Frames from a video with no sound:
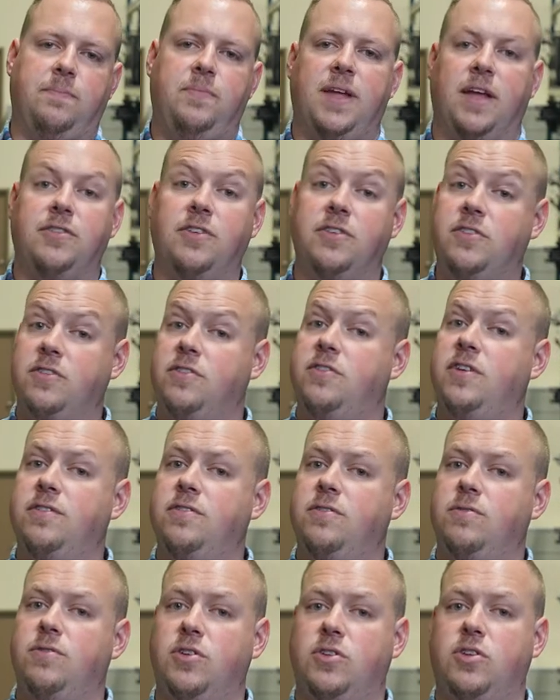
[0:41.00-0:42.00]
and the
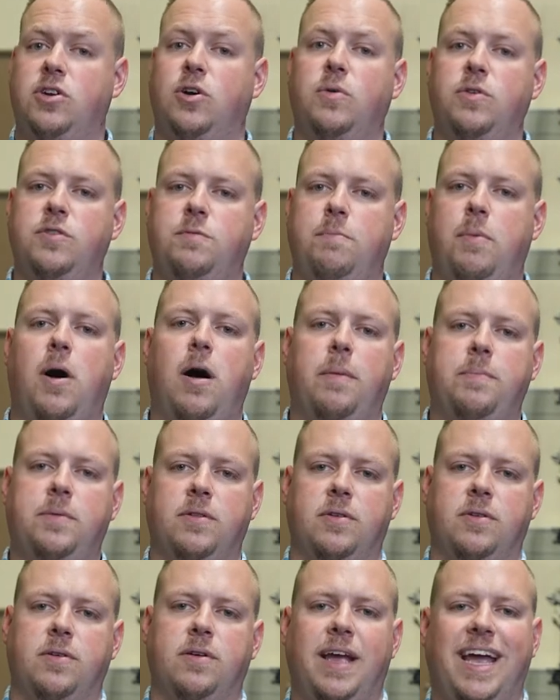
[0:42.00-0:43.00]
successor to TOA's
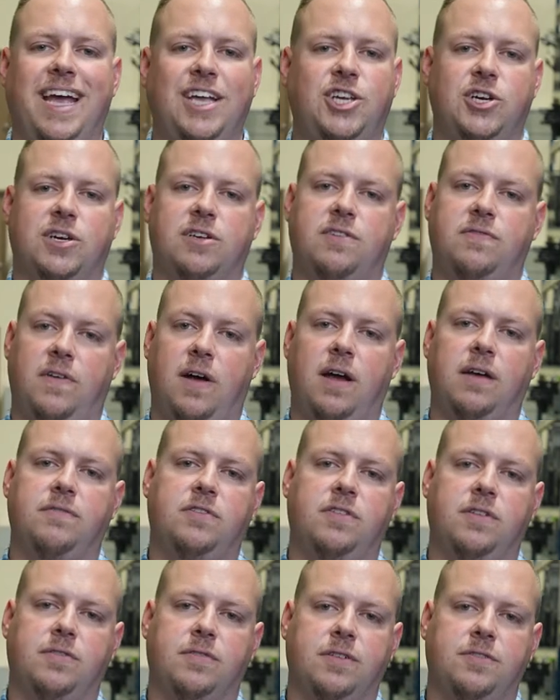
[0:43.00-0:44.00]
popular HX5
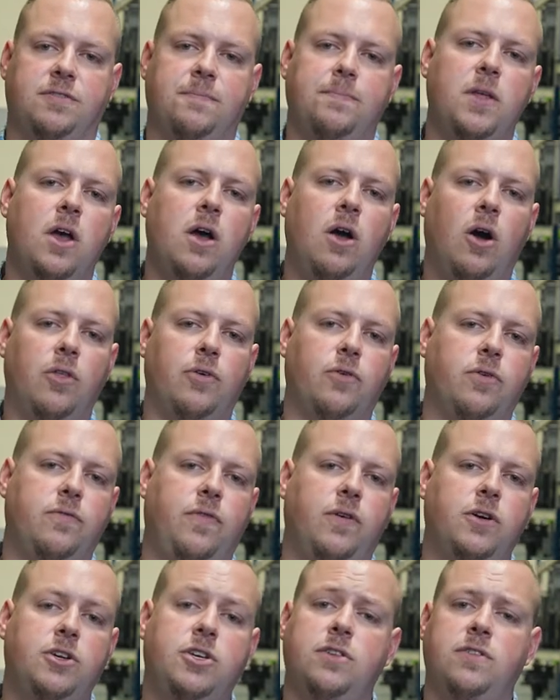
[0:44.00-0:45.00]
series. Although it
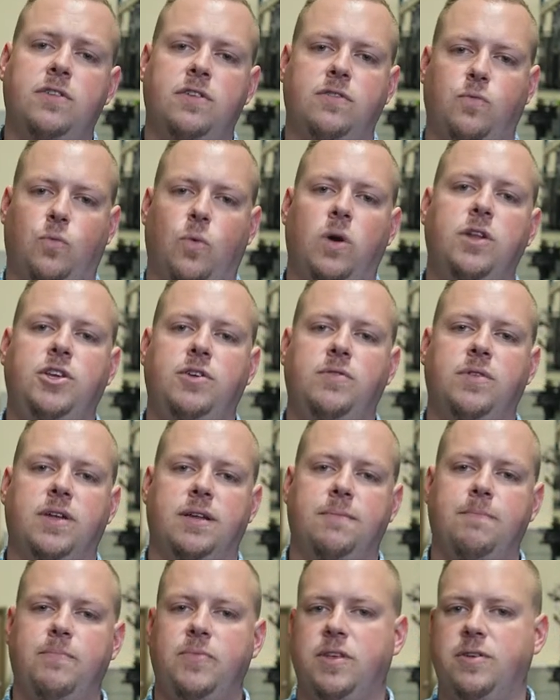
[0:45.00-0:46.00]
functions as one unit,
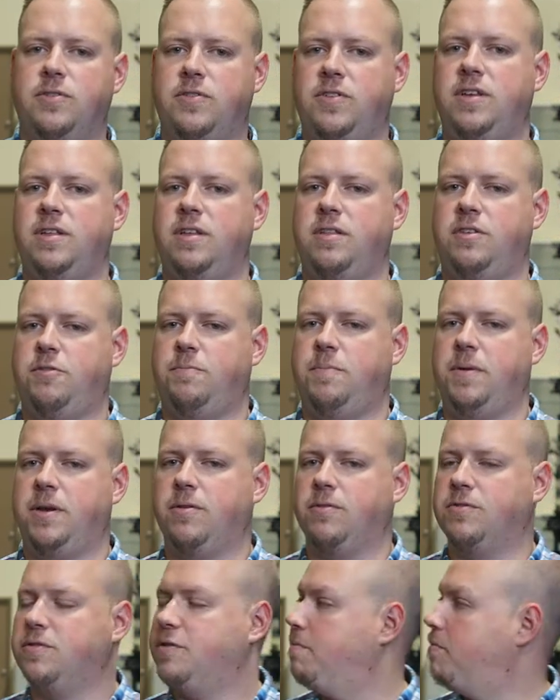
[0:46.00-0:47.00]
you'll see that the
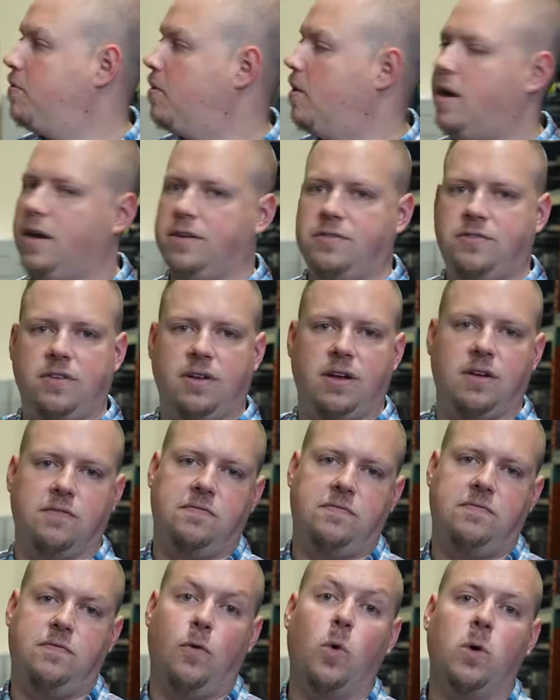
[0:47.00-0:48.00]
speaker is comprised of
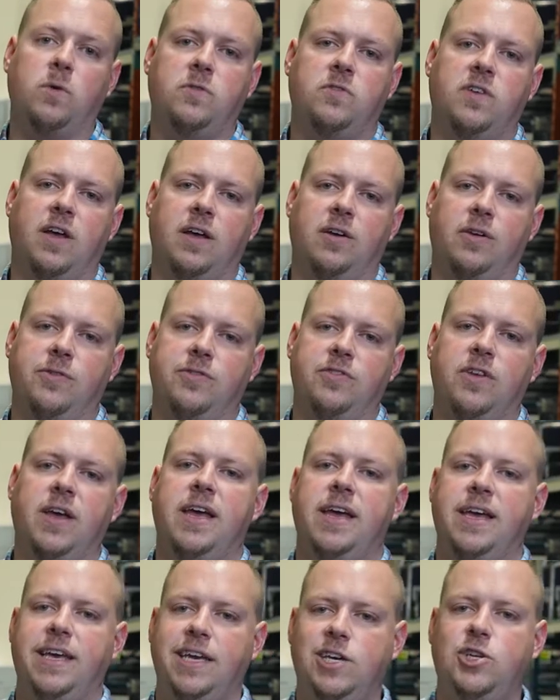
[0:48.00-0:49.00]
four cells,
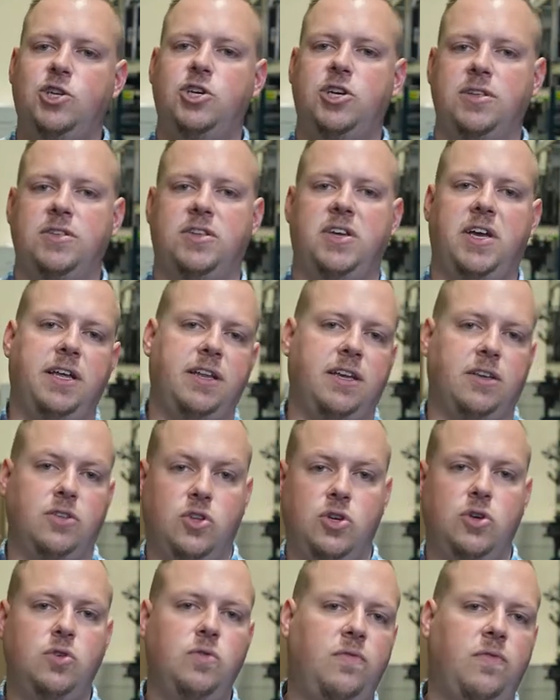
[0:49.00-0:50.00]
each containing
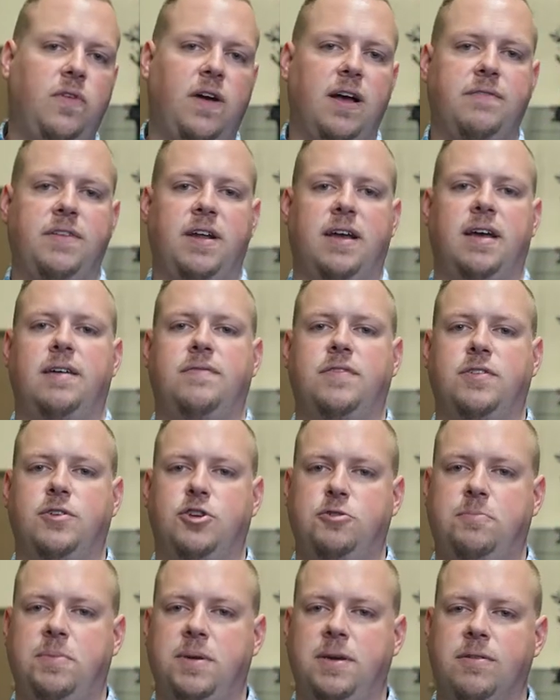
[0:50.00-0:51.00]
two 5.5-inch
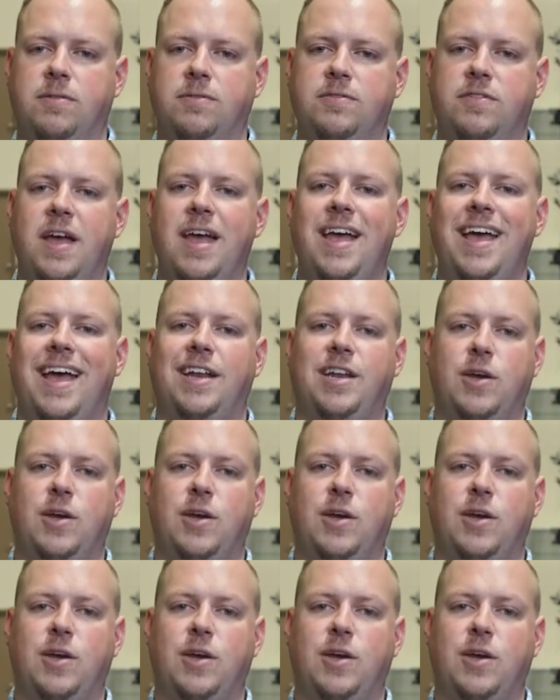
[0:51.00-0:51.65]
speakers and a